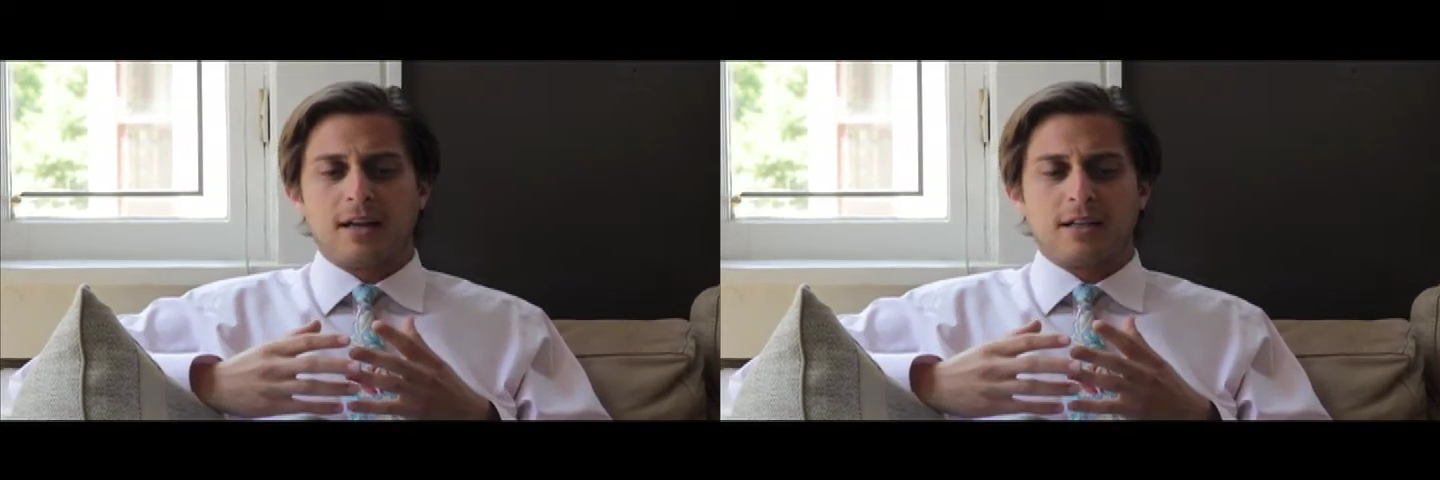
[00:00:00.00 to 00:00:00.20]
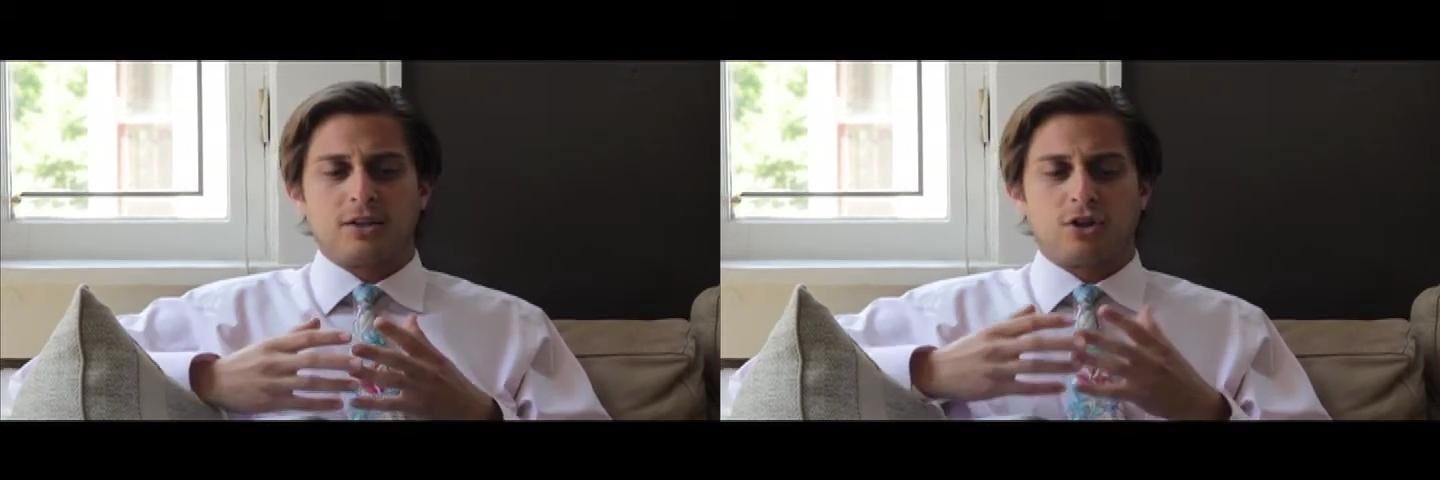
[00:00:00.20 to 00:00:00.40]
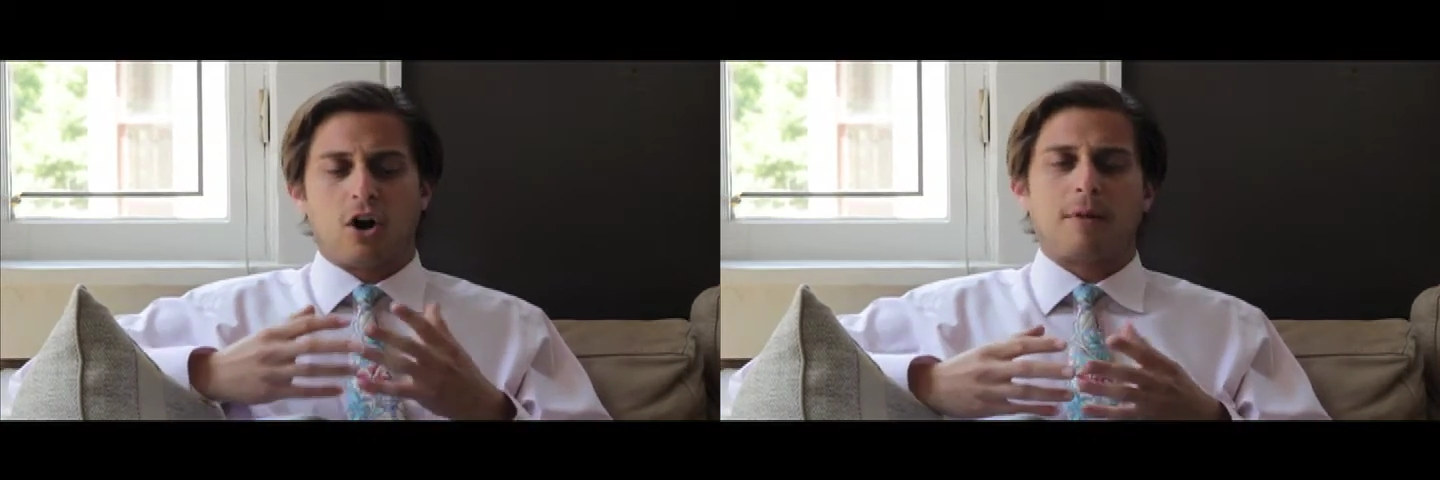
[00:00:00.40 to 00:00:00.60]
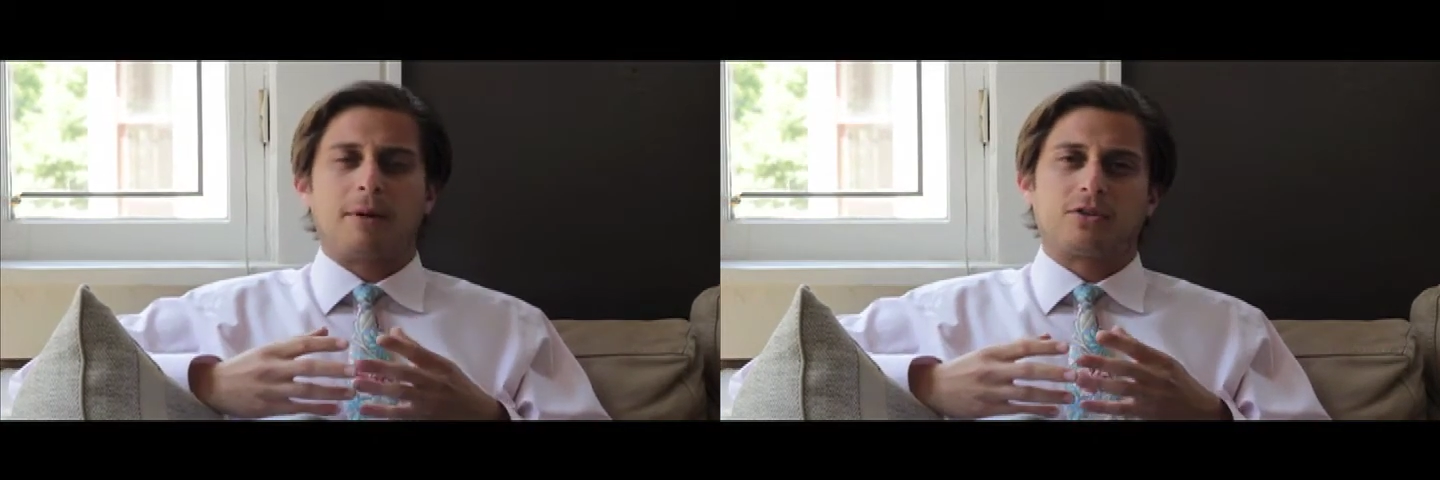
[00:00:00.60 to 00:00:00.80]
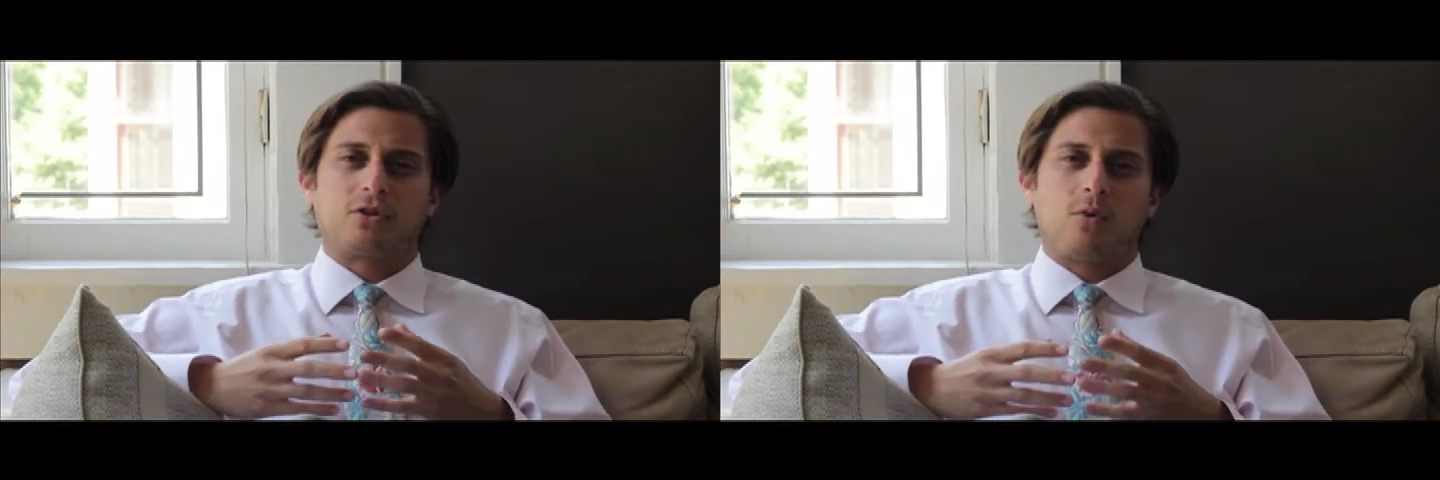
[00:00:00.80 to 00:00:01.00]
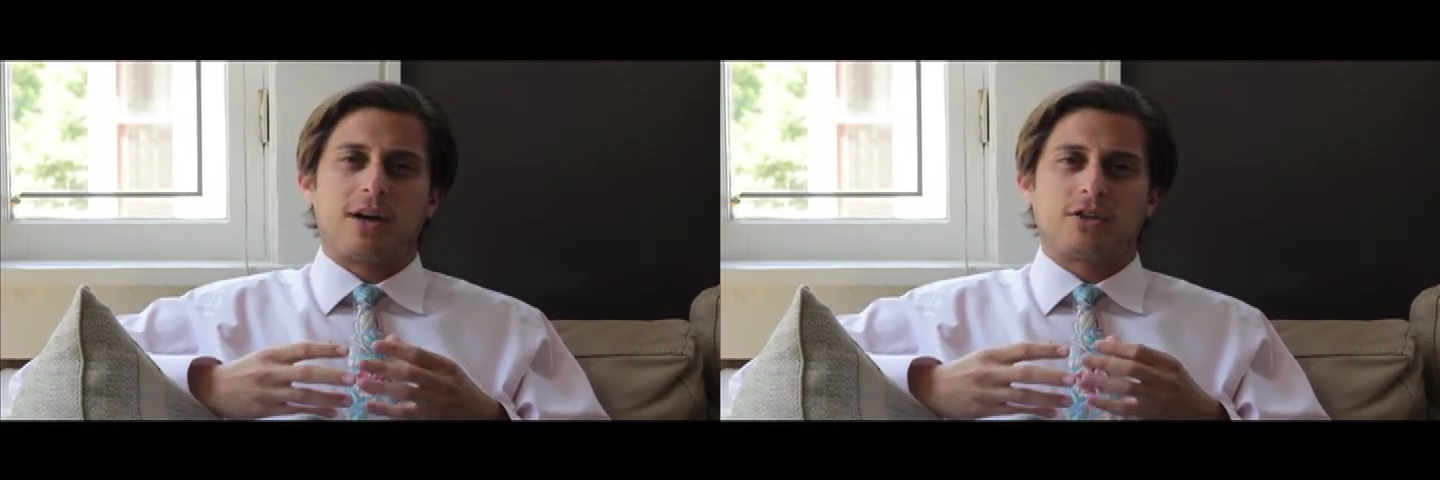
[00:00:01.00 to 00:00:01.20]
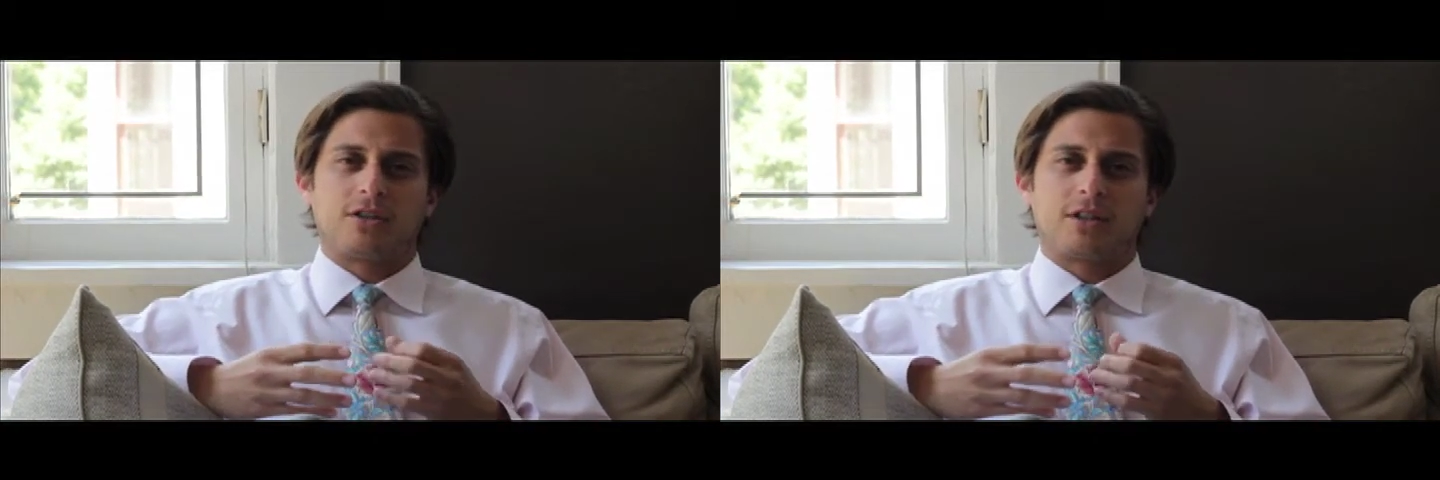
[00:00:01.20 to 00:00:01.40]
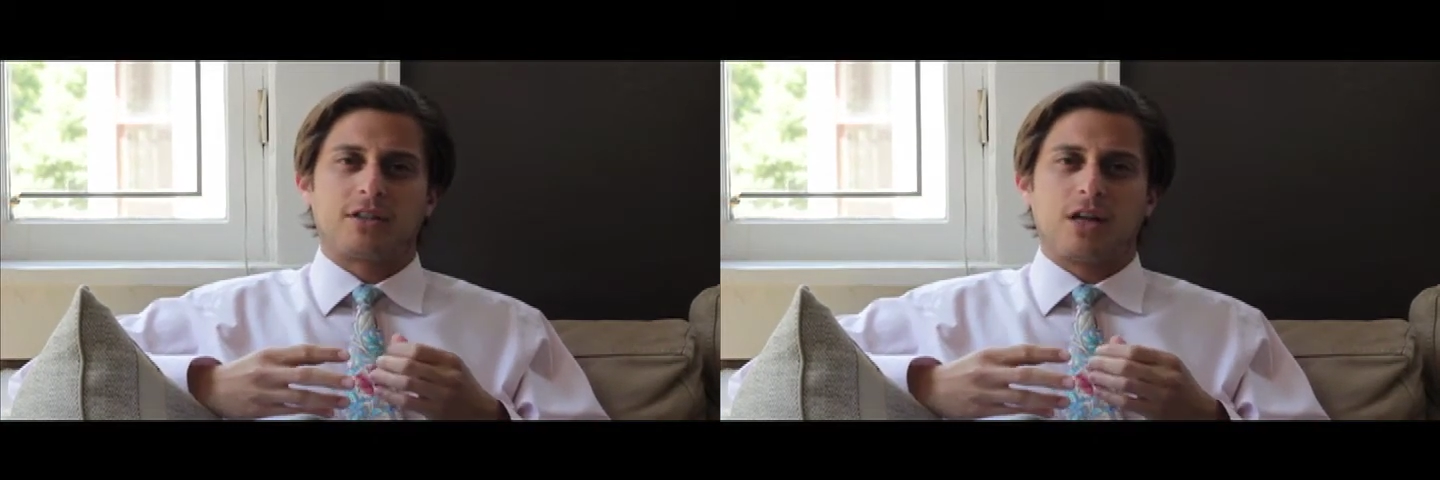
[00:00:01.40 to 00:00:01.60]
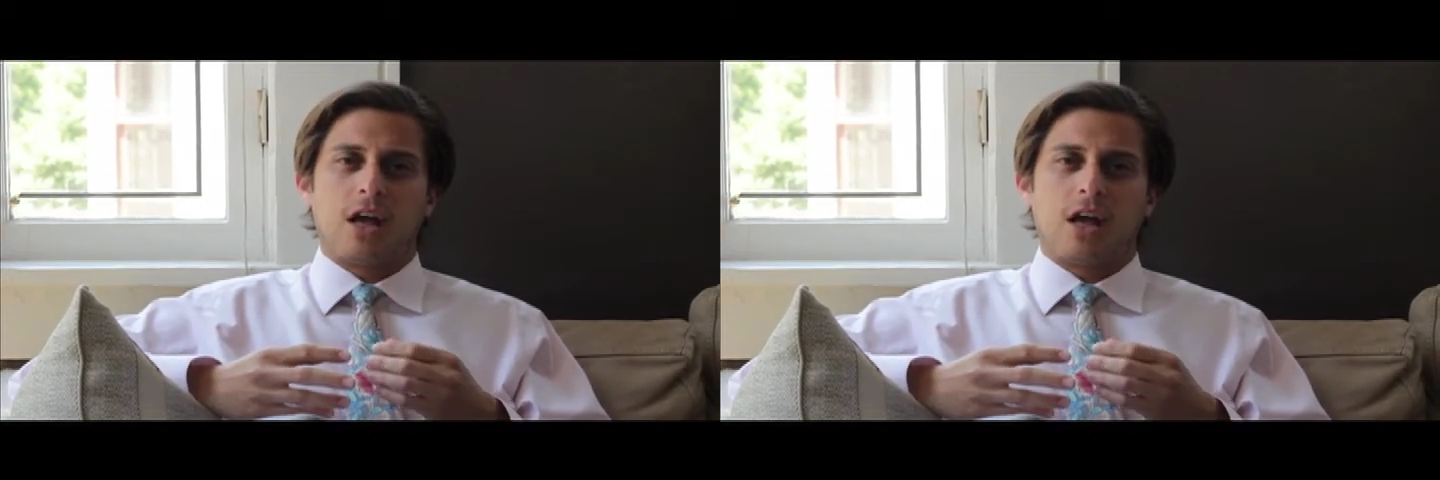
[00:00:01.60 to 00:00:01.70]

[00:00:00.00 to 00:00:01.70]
to talk about this question is,